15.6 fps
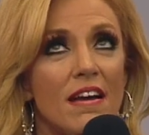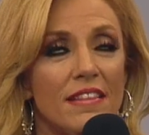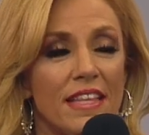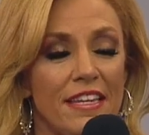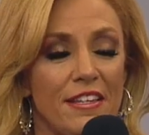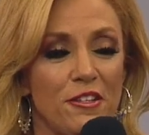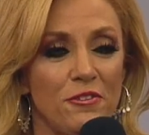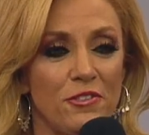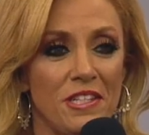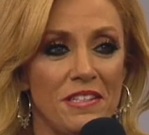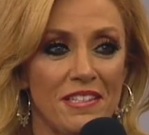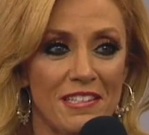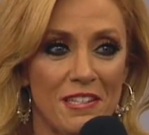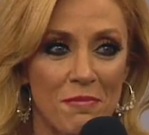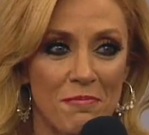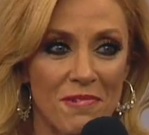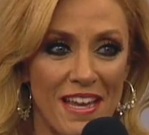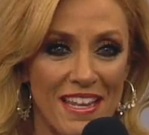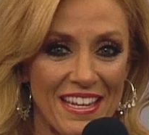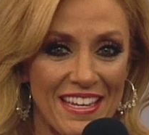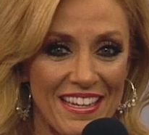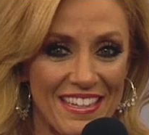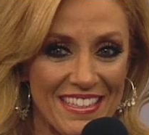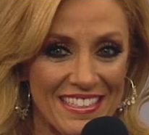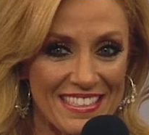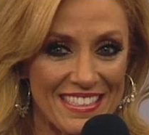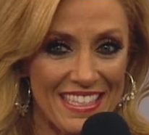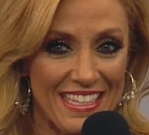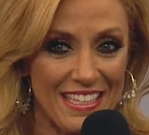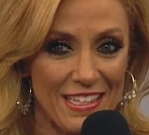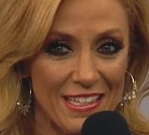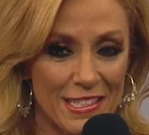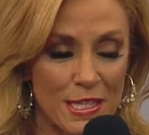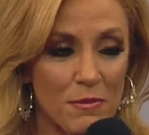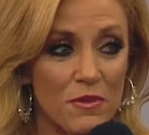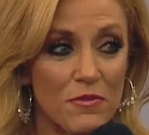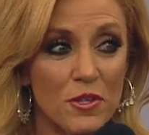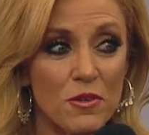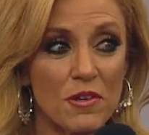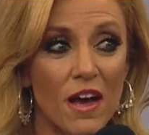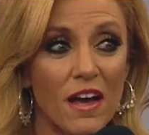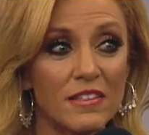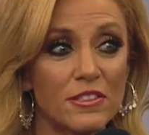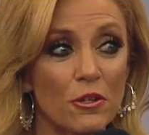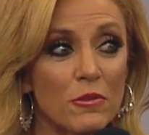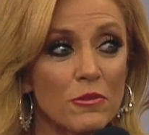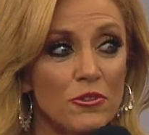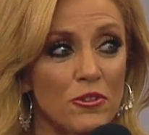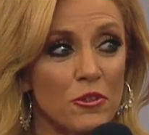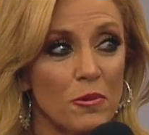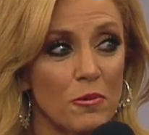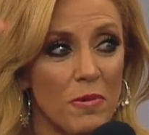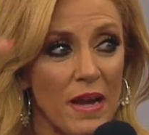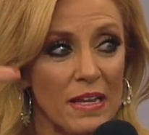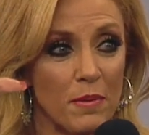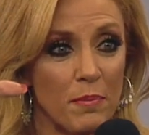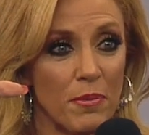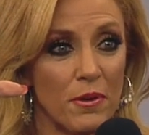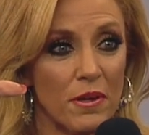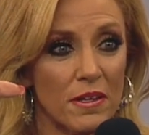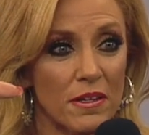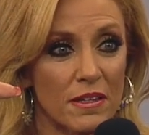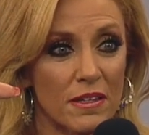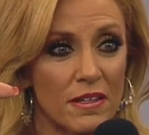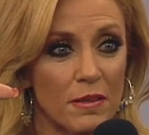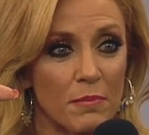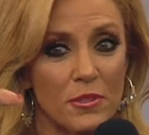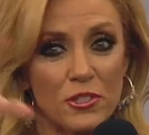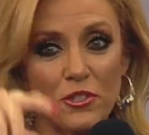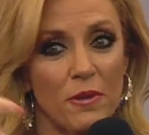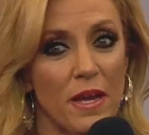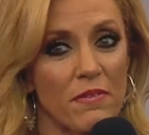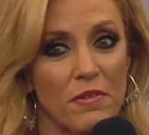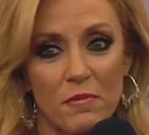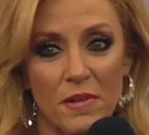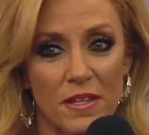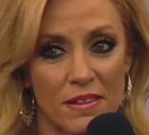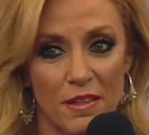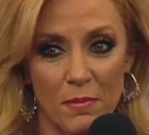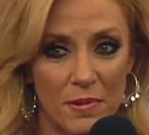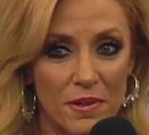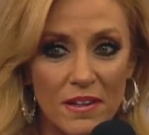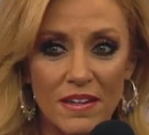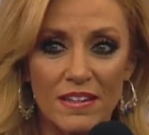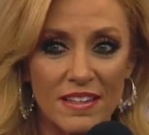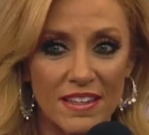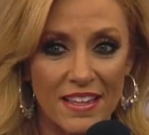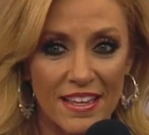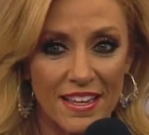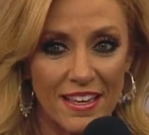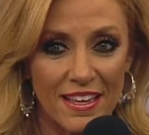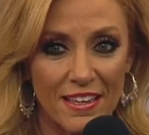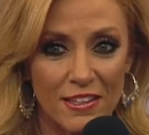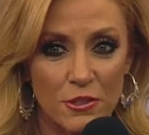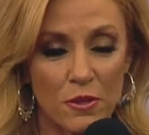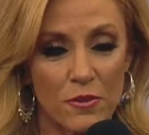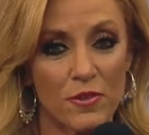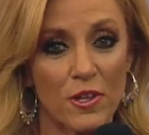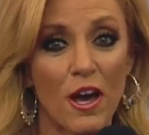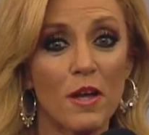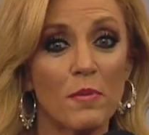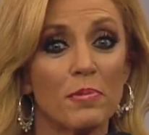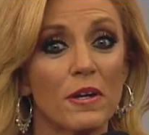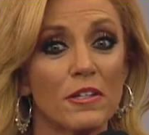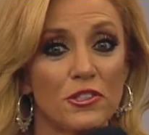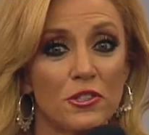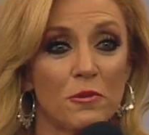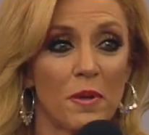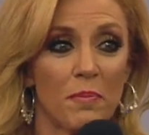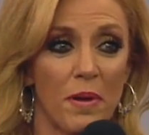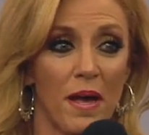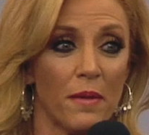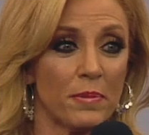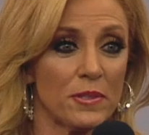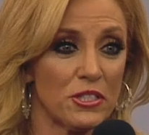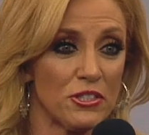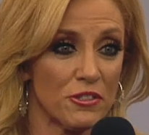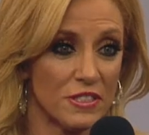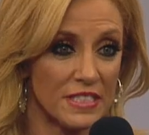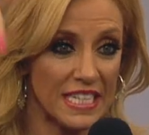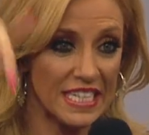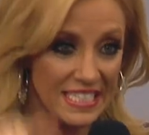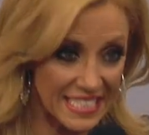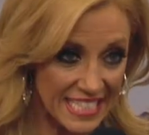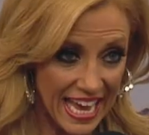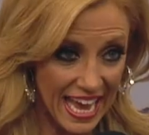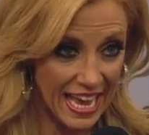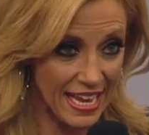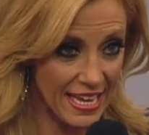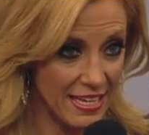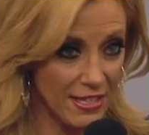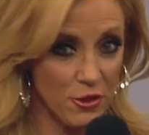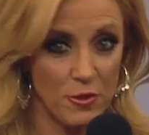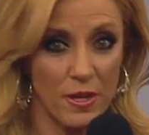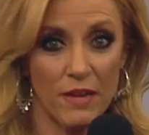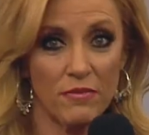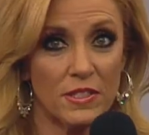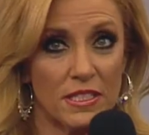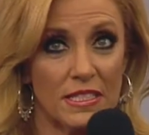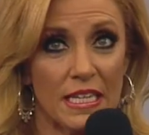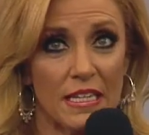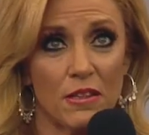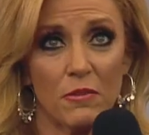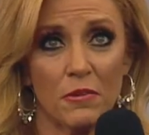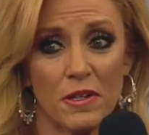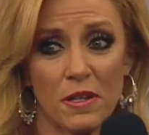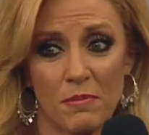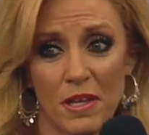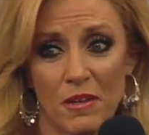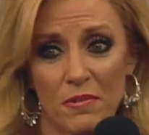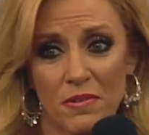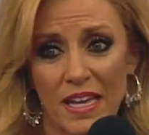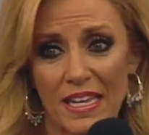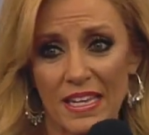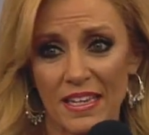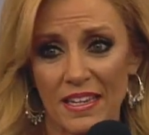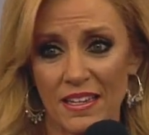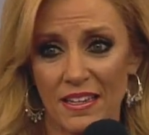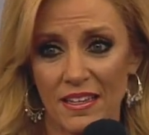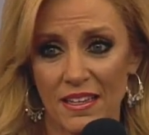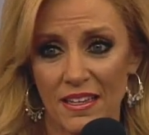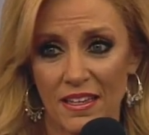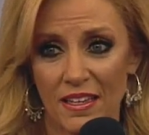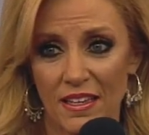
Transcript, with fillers: Thank you, Jesus, I'm ready. Some of you, God told you to write a book, but you haven't written the book. So if God brought you a publisher today, you'd have to say, Lord, I'm not ready.